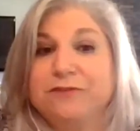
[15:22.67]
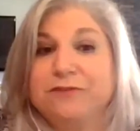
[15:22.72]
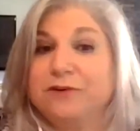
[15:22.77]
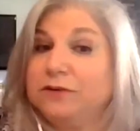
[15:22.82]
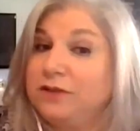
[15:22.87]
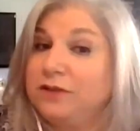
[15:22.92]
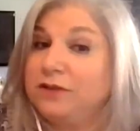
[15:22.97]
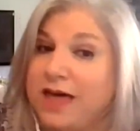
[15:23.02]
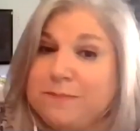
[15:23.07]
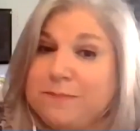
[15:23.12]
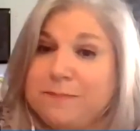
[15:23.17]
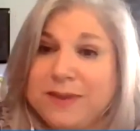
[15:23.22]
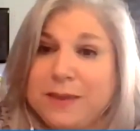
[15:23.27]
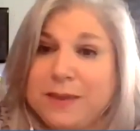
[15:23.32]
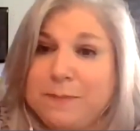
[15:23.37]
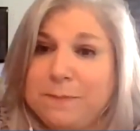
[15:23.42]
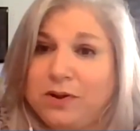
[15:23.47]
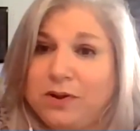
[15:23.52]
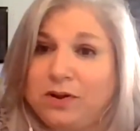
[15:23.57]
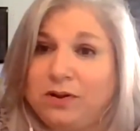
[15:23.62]
And for a lot of
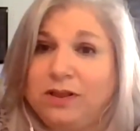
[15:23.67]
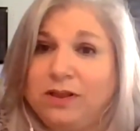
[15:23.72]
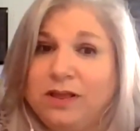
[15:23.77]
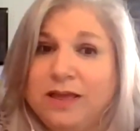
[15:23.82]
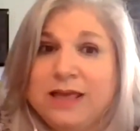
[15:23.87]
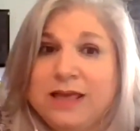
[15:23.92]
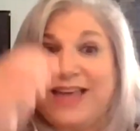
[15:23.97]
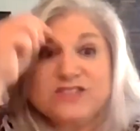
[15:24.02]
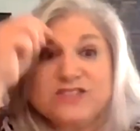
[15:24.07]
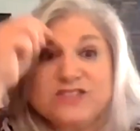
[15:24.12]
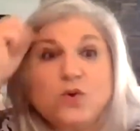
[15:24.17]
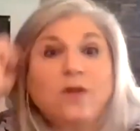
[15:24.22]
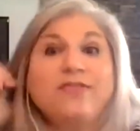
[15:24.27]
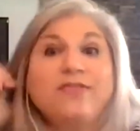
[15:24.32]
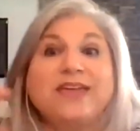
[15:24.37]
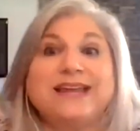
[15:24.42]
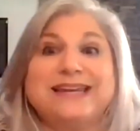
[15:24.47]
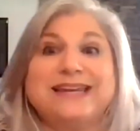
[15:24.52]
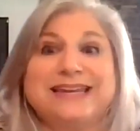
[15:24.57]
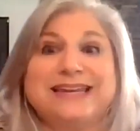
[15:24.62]
people, that's all
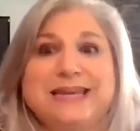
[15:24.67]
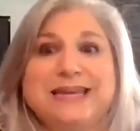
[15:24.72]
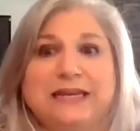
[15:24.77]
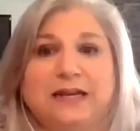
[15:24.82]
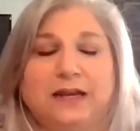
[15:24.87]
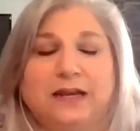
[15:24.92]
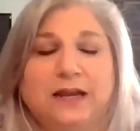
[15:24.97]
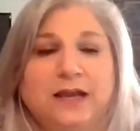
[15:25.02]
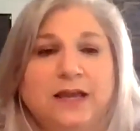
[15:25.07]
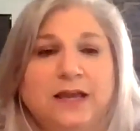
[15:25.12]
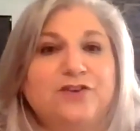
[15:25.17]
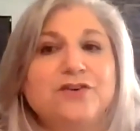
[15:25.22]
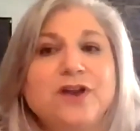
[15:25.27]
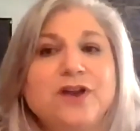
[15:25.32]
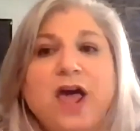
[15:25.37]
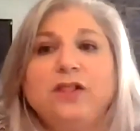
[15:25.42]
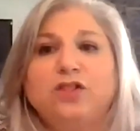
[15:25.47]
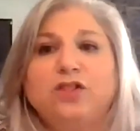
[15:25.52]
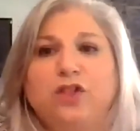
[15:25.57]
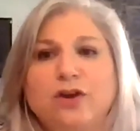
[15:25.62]
they need. They're
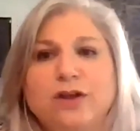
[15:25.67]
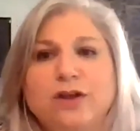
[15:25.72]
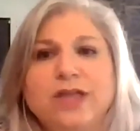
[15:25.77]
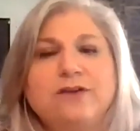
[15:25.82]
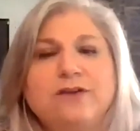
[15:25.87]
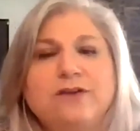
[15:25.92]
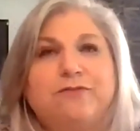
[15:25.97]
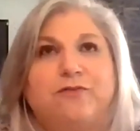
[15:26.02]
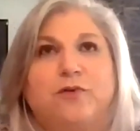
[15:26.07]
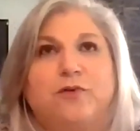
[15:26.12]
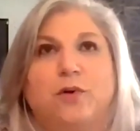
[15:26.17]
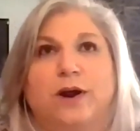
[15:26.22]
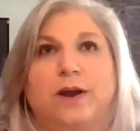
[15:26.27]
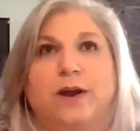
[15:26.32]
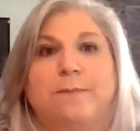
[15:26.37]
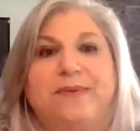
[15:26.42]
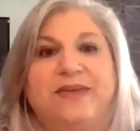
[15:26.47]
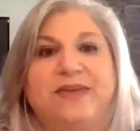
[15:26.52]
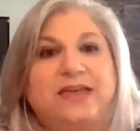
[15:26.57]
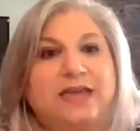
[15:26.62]
not looking for
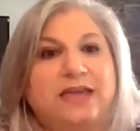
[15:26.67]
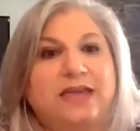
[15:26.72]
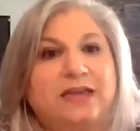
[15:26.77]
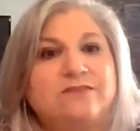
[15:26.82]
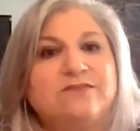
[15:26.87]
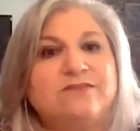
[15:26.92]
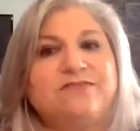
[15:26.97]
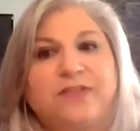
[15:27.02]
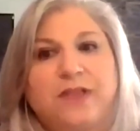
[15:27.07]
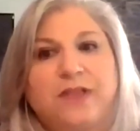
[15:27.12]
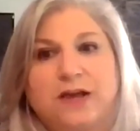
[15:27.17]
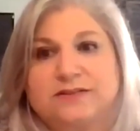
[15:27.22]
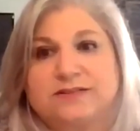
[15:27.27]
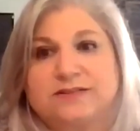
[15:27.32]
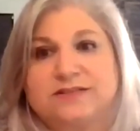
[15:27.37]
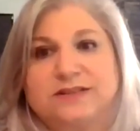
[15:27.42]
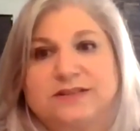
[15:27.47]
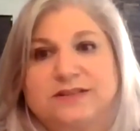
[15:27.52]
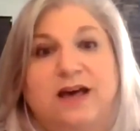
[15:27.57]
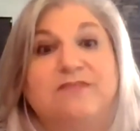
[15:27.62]
a big
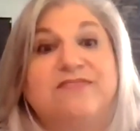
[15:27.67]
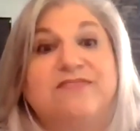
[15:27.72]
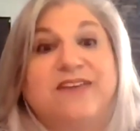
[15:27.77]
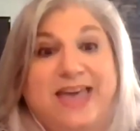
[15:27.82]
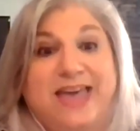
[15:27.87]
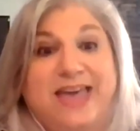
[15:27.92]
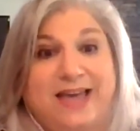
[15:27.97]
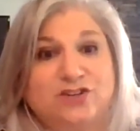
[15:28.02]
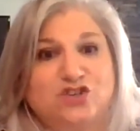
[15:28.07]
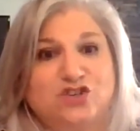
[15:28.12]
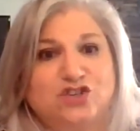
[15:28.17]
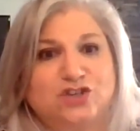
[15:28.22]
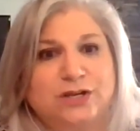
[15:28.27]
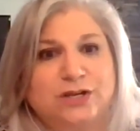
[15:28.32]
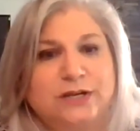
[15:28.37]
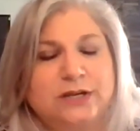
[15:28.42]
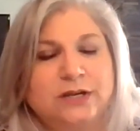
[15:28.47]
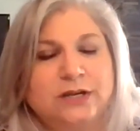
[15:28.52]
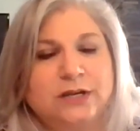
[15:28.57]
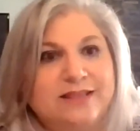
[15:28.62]
influx of cash.
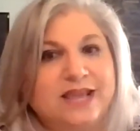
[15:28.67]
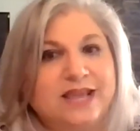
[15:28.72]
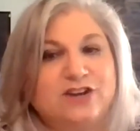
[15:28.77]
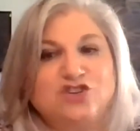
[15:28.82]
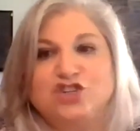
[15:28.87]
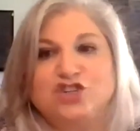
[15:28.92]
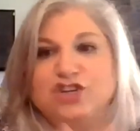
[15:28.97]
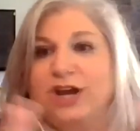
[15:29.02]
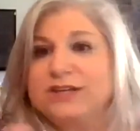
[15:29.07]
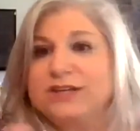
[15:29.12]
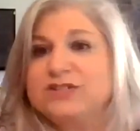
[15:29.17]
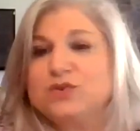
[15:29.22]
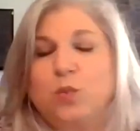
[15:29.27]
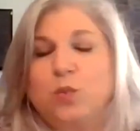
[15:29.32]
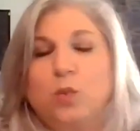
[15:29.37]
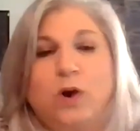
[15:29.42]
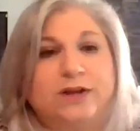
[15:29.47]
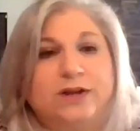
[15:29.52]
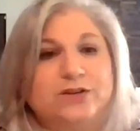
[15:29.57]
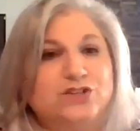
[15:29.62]
They just
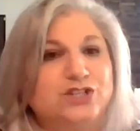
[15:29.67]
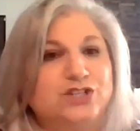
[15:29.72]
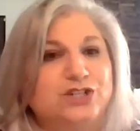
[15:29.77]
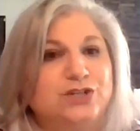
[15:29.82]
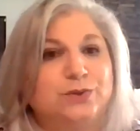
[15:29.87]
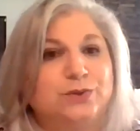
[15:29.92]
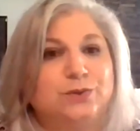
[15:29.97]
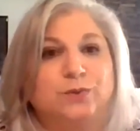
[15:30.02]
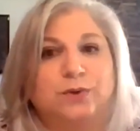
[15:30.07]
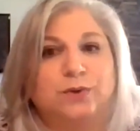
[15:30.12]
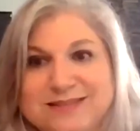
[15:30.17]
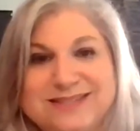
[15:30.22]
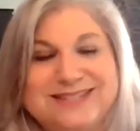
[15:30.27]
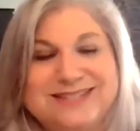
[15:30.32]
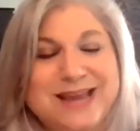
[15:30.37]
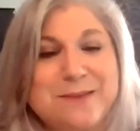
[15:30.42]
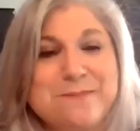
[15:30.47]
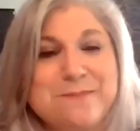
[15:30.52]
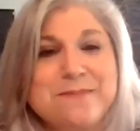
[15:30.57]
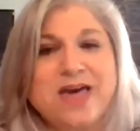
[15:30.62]
want to
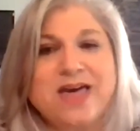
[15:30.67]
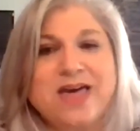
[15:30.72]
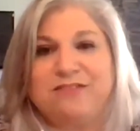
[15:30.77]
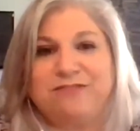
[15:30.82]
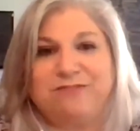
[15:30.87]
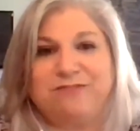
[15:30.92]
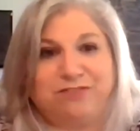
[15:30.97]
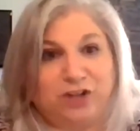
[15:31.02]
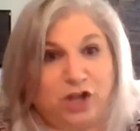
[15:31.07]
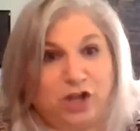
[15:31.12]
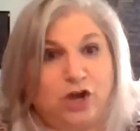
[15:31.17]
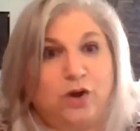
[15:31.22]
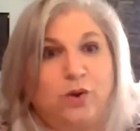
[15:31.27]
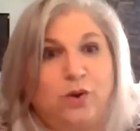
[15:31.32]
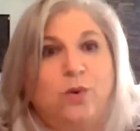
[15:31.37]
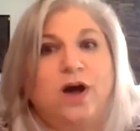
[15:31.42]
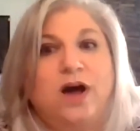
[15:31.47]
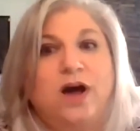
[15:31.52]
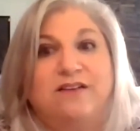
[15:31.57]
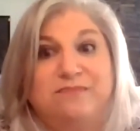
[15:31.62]
stem the
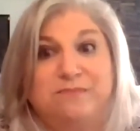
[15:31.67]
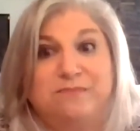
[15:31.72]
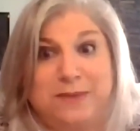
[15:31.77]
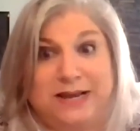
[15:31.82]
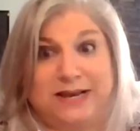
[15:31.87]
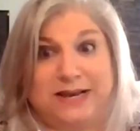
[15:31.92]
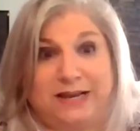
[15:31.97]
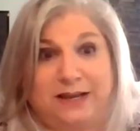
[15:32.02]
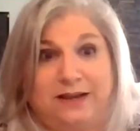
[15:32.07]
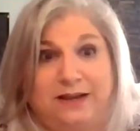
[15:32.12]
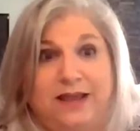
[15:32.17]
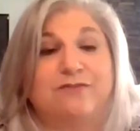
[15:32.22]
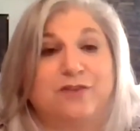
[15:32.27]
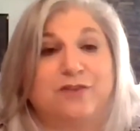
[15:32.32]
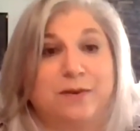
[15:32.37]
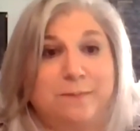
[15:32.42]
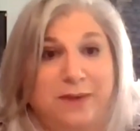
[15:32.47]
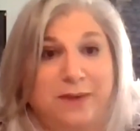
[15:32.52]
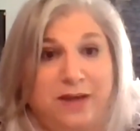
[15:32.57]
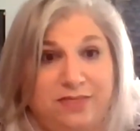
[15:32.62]
flow of money
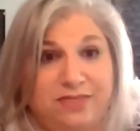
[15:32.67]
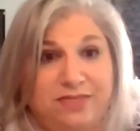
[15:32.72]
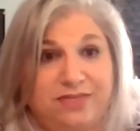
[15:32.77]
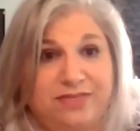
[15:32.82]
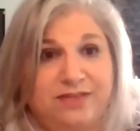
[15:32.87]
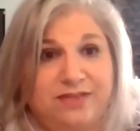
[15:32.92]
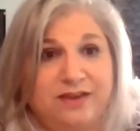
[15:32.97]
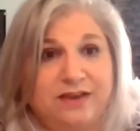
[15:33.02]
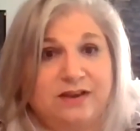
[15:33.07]
every month.